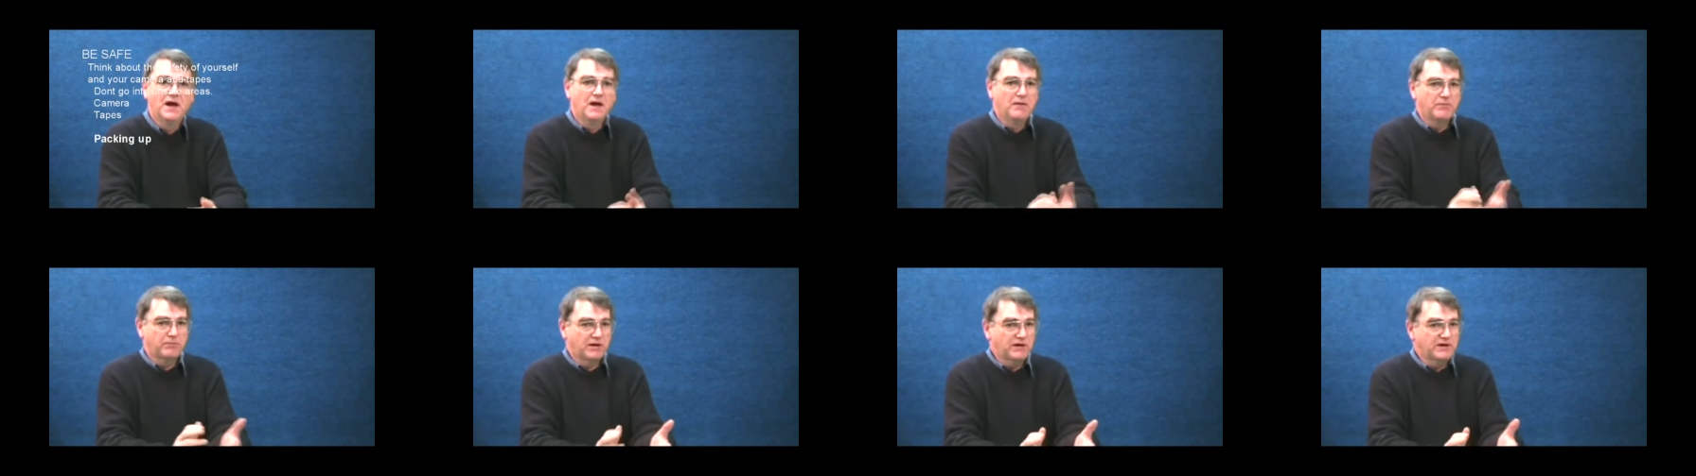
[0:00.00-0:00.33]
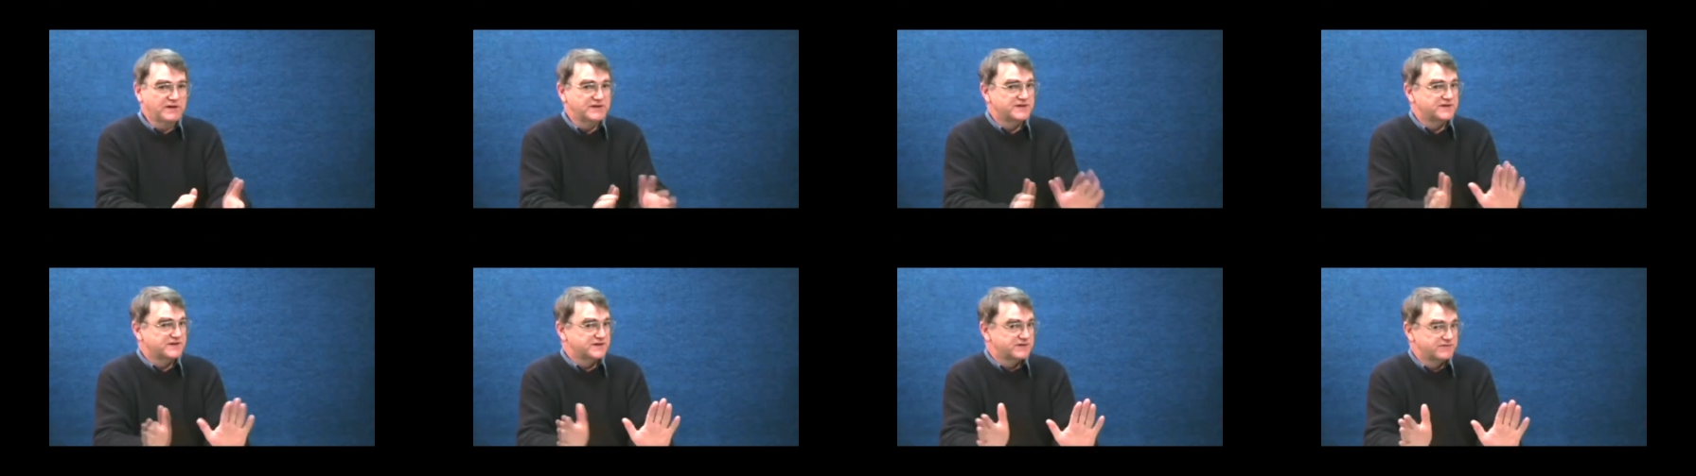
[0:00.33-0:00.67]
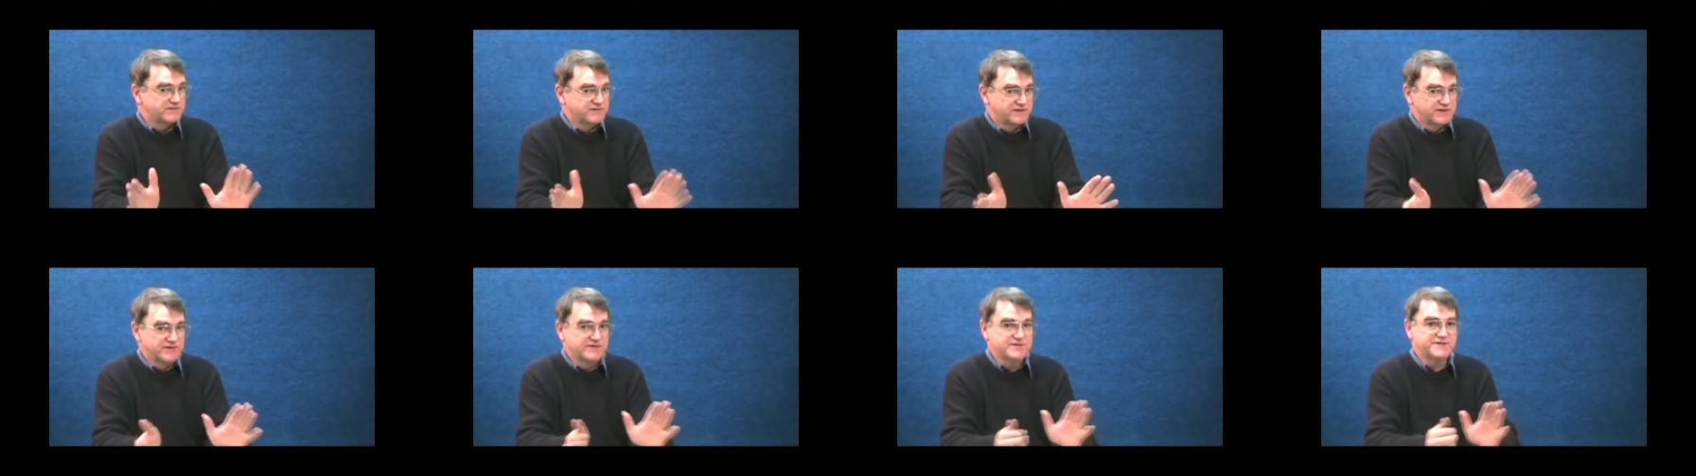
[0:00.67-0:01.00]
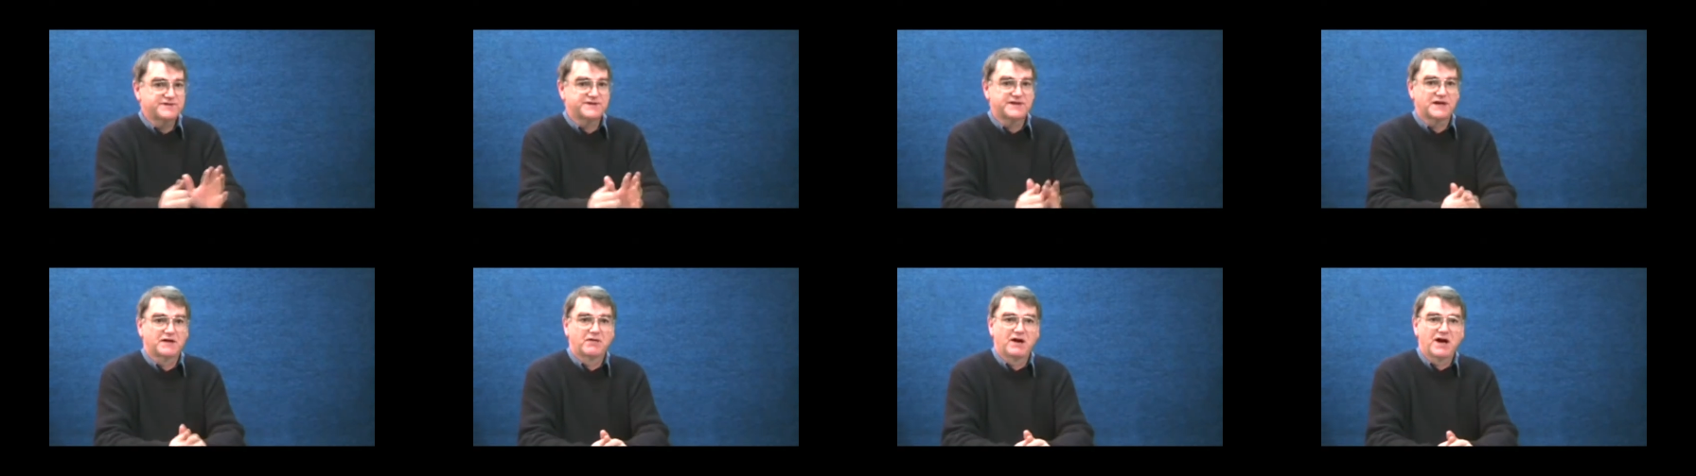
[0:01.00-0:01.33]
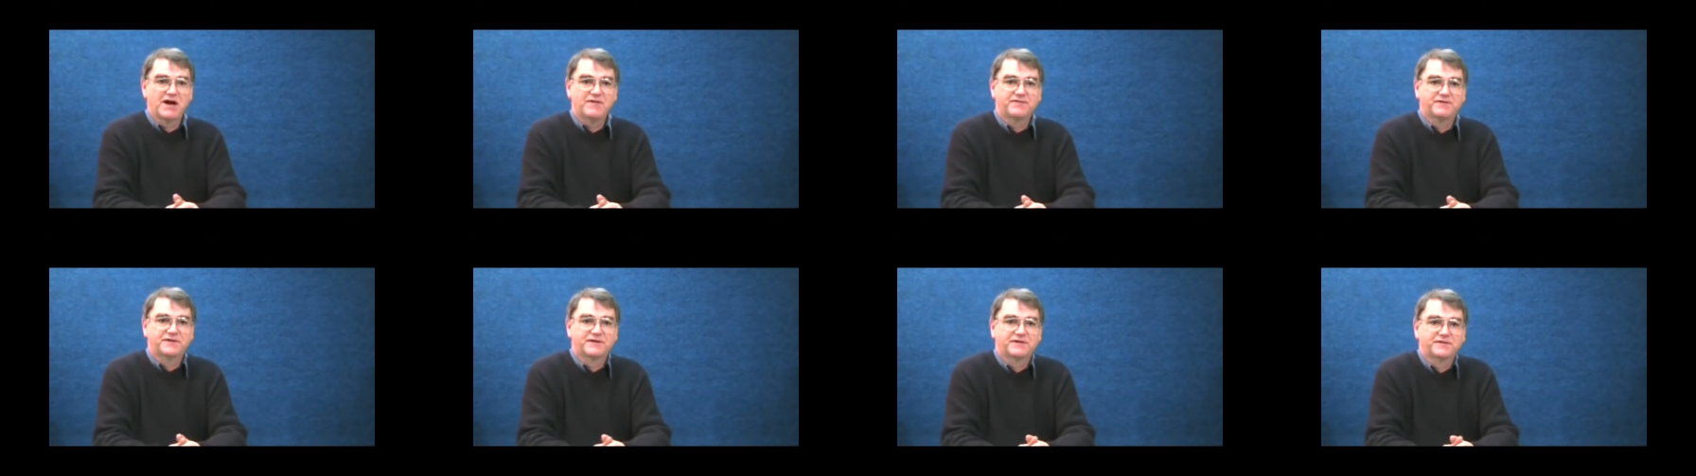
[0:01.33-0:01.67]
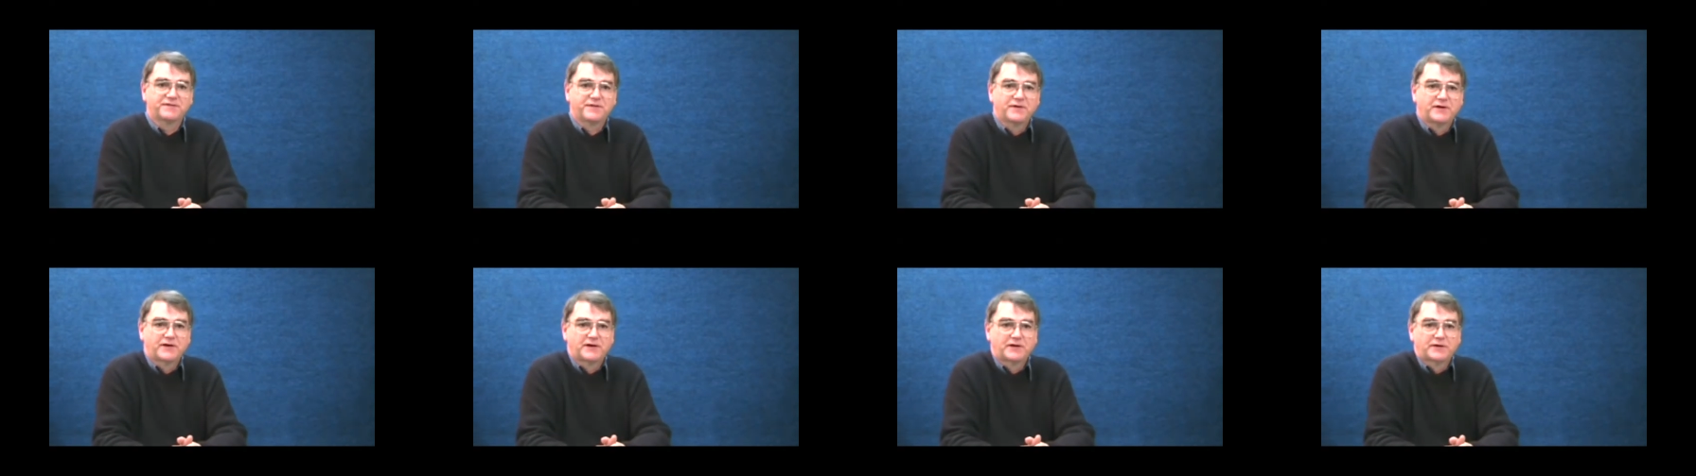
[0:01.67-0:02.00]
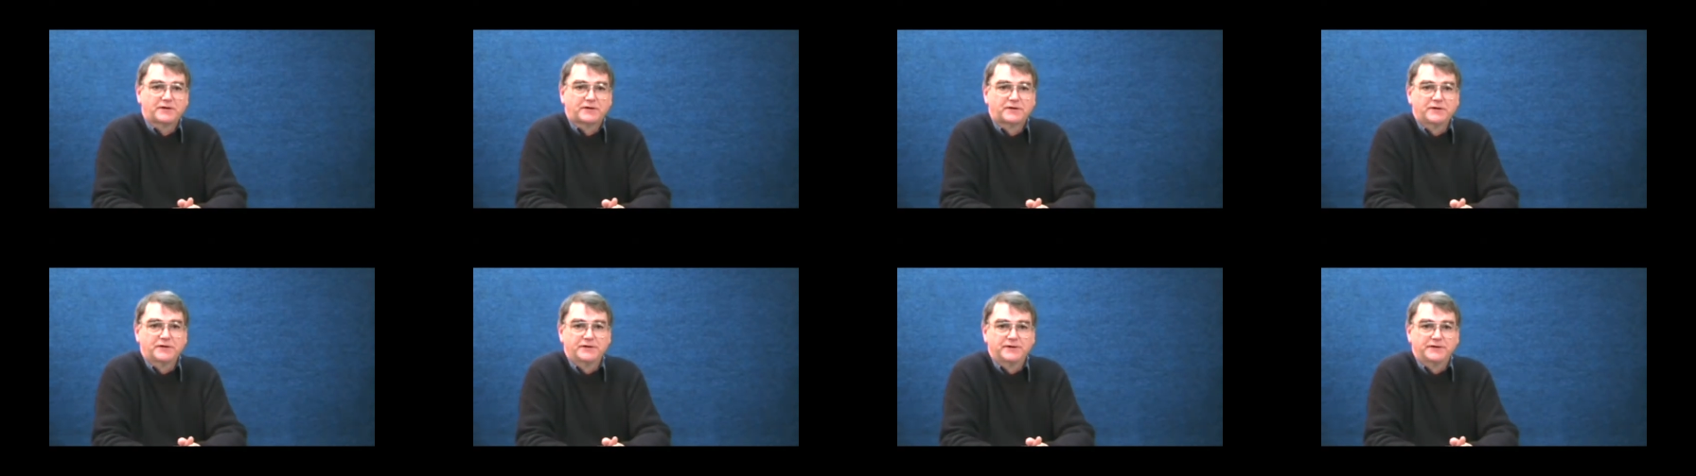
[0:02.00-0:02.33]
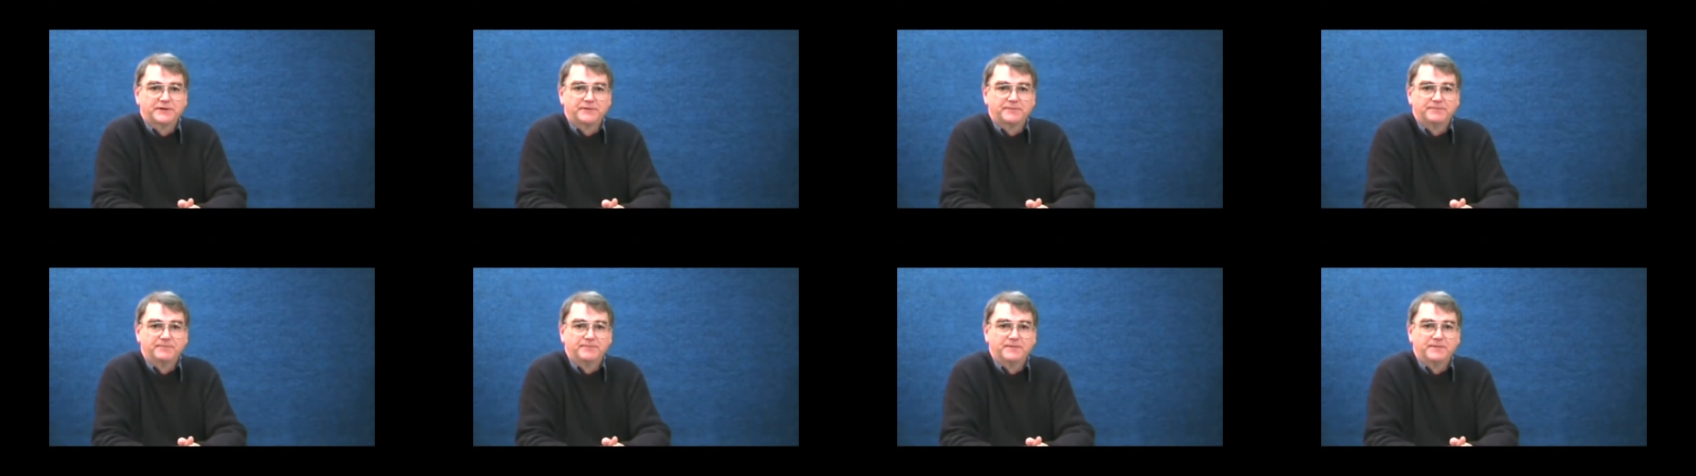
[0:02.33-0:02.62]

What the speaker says: please do so after the final curtain.